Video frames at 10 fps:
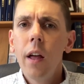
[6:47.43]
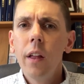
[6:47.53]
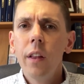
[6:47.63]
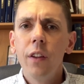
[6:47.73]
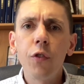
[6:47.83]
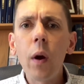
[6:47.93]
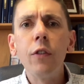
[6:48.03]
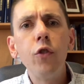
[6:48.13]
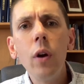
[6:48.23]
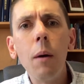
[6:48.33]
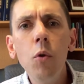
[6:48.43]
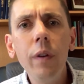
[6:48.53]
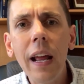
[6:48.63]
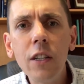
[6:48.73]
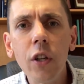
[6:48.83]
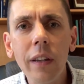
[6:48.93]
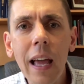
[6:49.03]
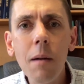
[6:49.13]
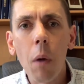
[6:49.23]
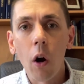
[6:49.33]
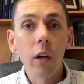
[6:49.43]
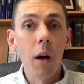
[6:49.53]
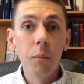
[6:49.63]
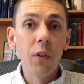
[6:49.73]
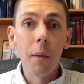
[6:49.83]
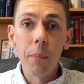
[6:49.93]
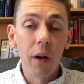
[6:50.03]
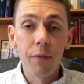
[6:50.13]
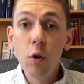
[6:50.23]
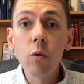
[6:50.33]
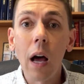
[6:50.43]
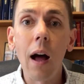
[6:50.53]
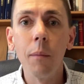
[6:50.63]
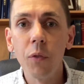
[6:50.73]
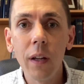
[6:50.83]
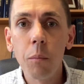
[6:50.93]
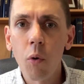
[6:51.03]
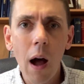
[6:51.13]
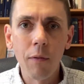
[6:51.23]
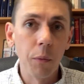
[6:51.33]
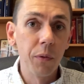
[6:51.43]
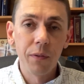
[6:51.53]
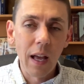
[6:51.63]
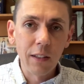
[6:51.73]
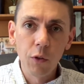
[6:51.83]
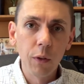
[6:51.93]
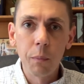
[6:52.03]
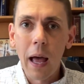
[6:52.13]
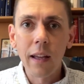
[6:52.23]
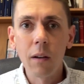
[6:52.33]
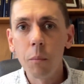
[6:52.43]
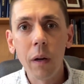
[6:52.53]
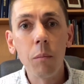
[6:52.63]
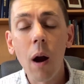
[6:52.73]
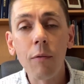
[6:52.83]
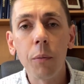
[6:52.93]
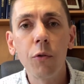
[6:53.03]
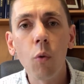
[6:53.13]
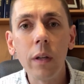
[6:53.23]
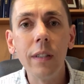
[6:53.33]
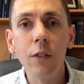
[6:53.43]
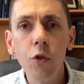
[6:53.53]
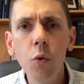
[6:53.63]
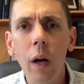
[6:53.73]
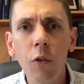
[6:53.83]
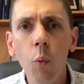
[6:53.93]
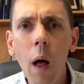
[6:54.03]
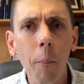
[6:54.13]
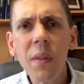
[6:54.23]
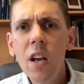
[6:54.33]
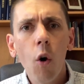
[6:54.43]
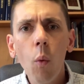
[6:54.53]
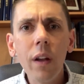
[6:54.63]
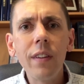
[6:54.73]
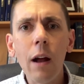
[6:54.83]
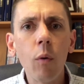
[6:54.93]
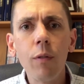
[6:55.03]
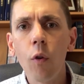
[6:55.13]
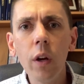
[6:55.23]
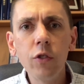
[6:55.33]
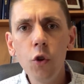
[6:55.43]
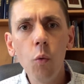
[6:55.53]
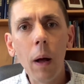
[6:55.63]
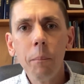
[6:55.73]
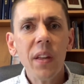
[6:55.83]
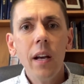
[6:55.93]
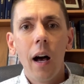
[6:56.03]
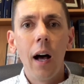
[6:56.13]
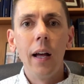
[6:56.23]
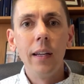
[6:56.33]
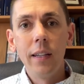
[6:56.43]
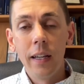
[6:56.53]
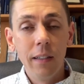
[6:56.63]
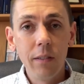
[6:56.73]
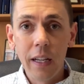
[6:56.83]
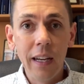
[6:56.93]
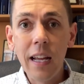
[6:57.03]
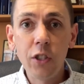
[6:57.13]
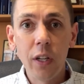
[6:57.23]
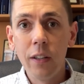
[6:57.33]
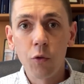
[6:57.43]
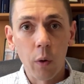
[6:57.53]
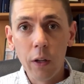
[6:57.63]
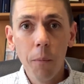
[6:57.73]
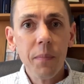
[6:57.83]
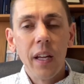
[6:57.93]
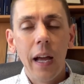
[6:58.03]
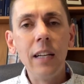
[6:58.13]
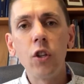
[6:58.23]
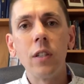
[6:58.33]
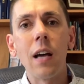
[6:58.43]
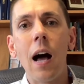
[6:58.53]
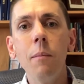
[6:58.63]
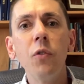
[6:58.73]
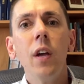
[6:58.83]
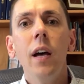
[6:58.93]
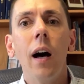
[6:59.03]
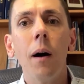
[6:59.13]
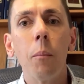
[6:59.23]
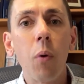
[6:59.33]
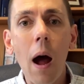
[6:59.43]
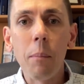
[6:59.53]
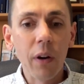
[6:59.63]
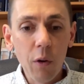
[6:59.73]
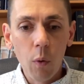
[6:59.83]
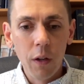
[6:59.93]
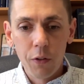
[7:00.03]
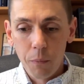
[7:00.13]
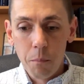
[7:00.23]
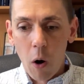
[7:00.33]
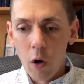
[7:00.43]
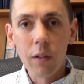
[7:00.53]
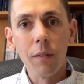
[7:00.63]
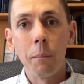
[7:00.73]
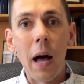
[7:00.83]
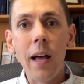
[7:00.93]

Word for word: This phrase, do not move an ancient landmark, comes up a few times in Proverbs. In fact, it was back in, in Proverbs 22 as well. What is that referring to? Well, uh, in, in ancient Israel, ancient times, uh, property was marked by